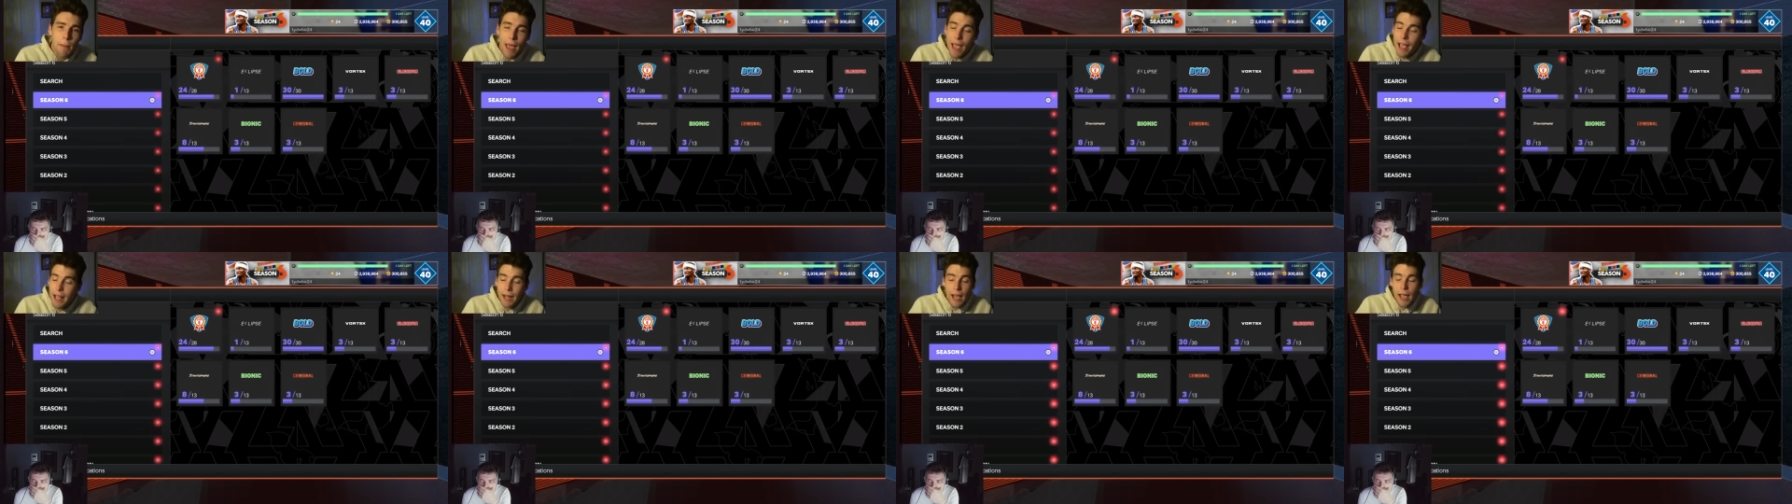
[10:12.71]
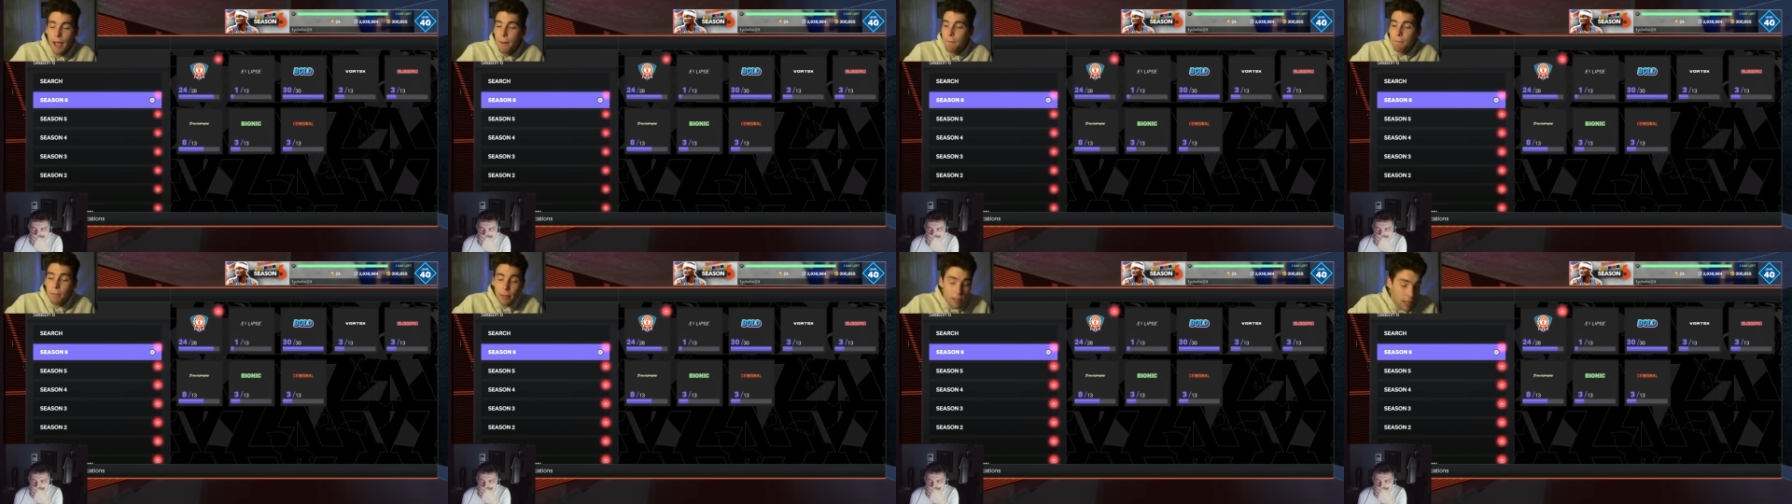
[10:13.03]
and,
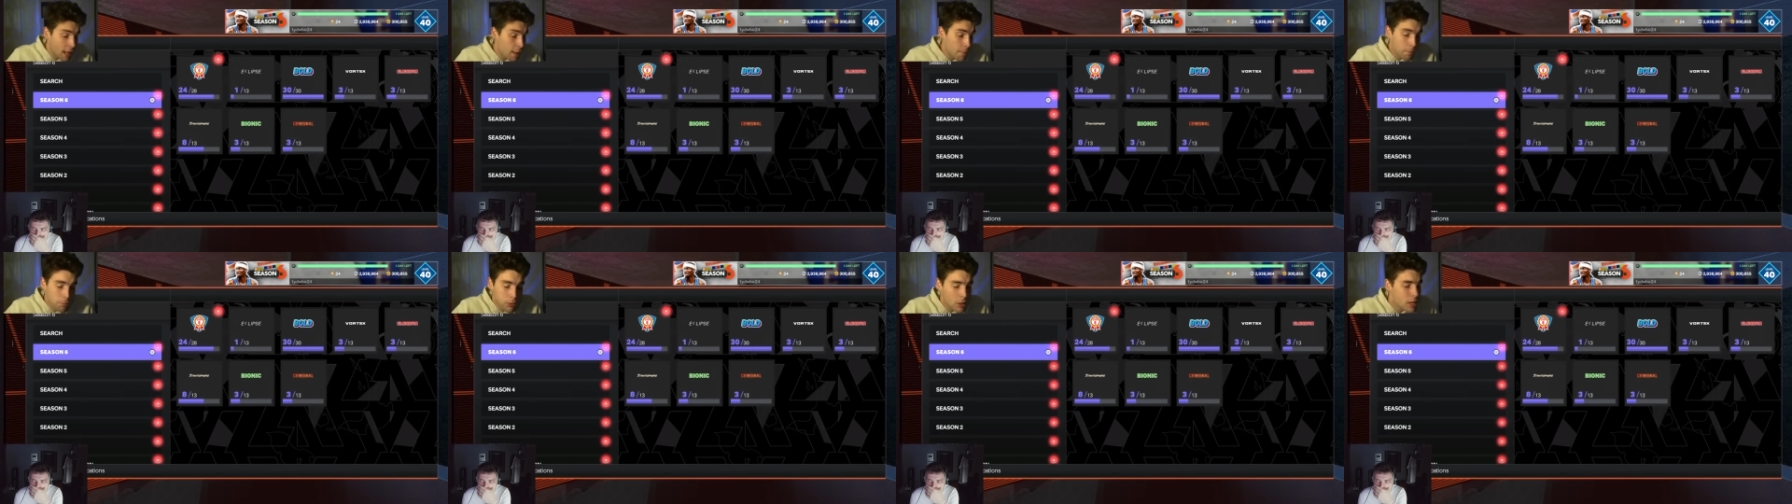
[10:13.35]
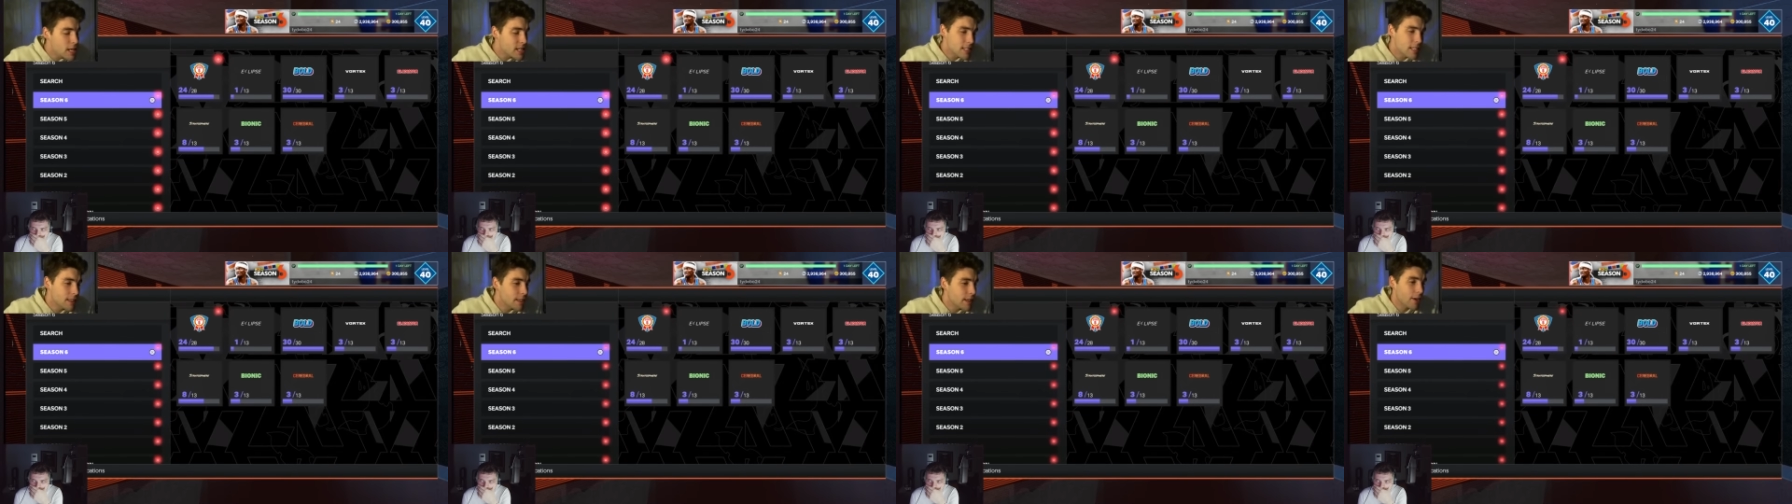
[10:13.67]
and, and
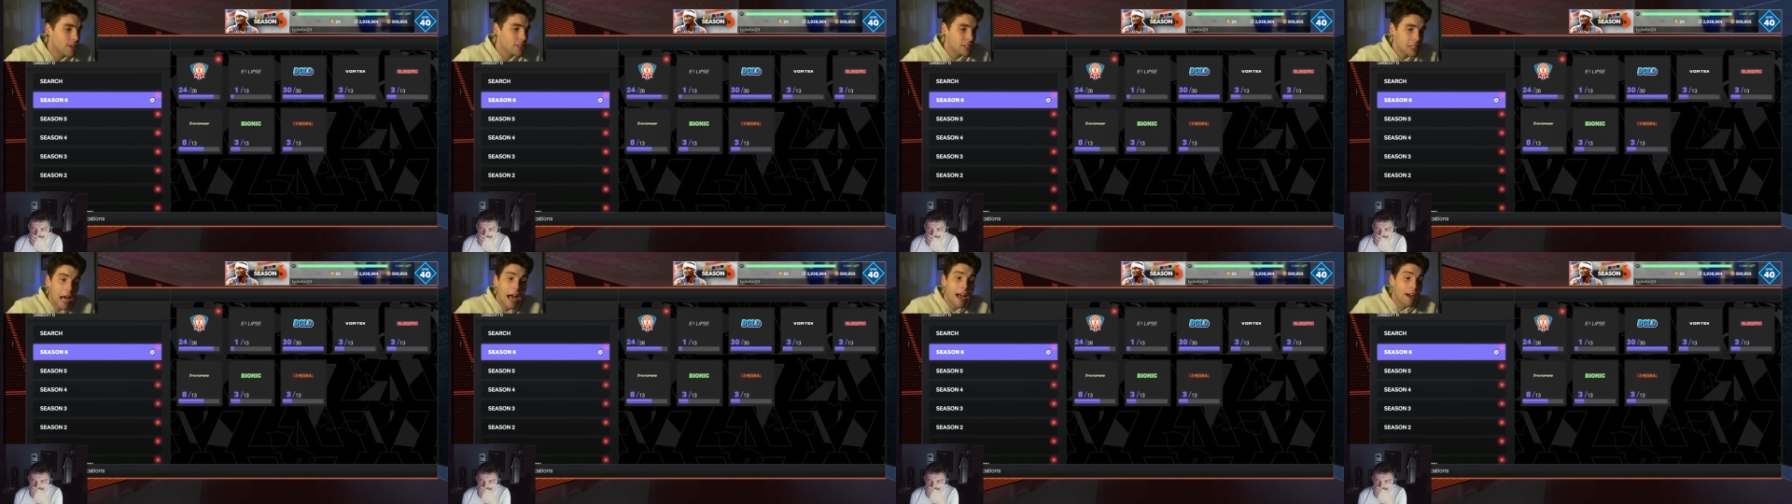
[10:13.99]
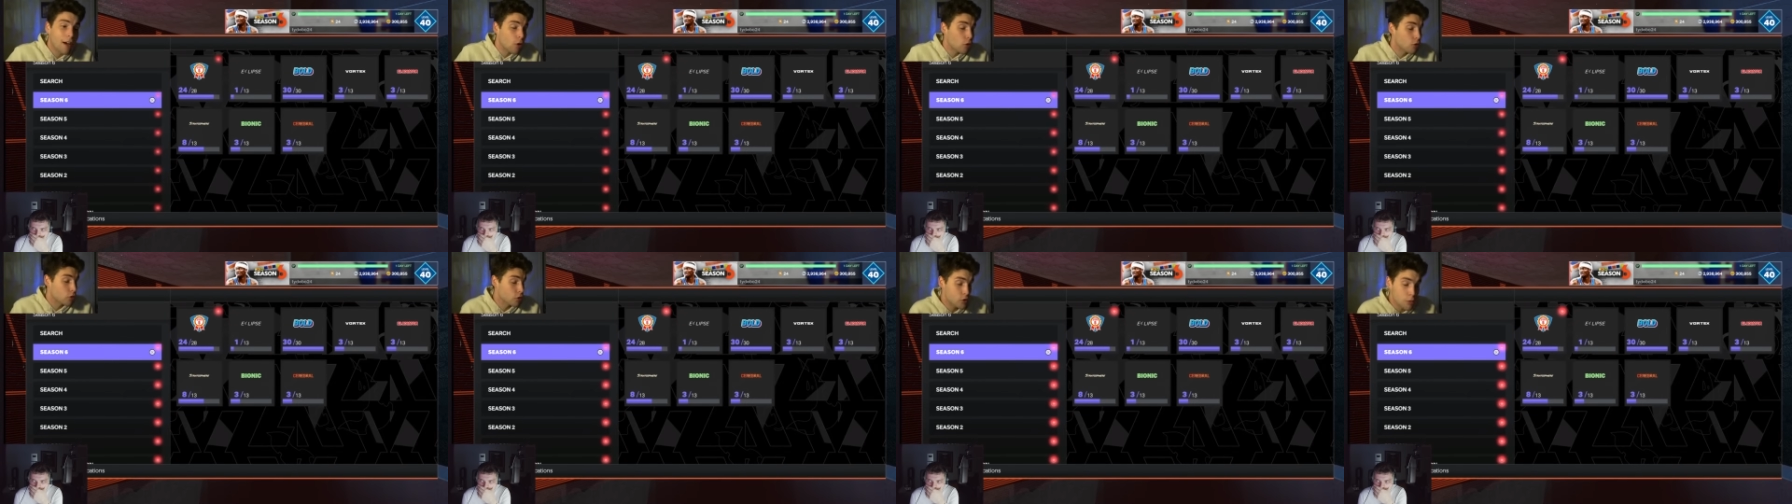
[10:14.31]
pleasing their
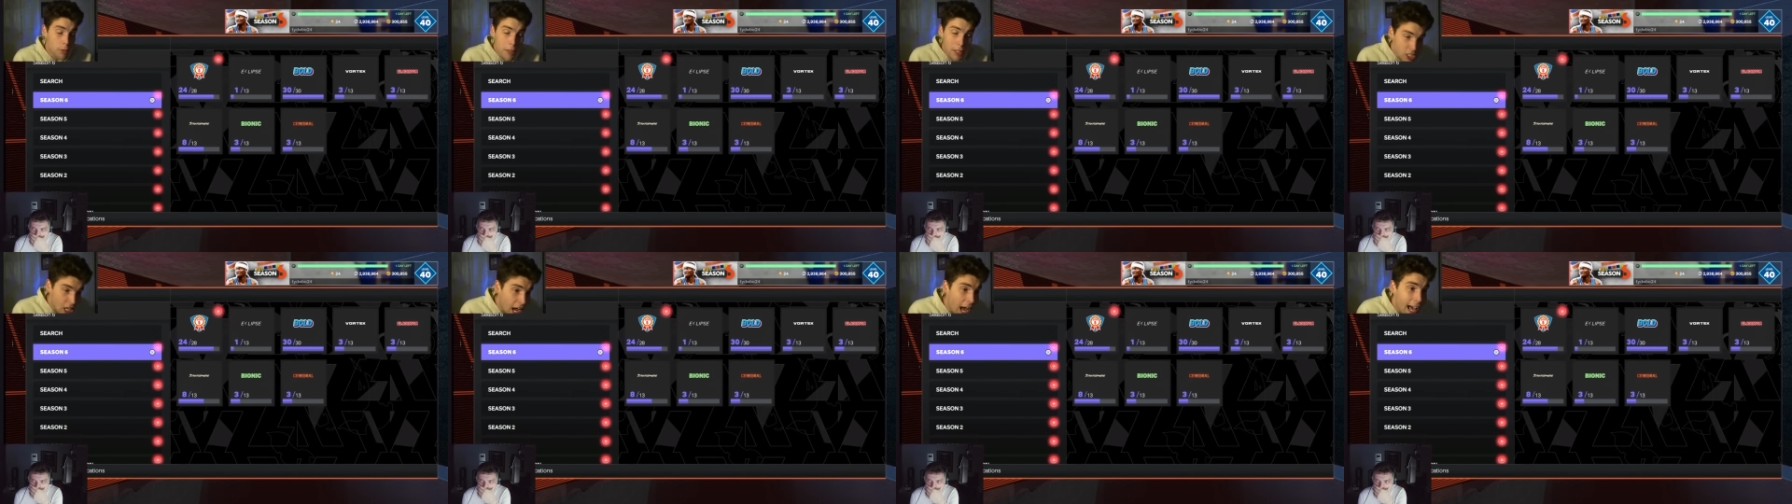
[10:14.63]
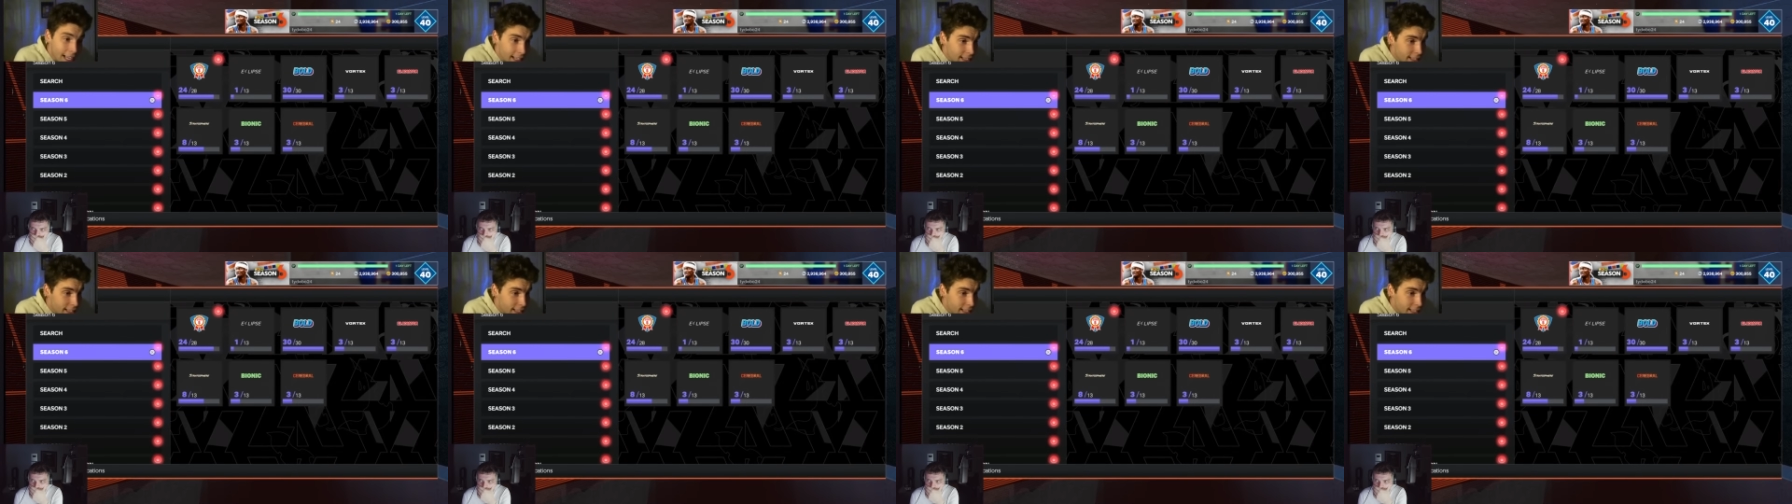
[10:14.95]
stockholders, which I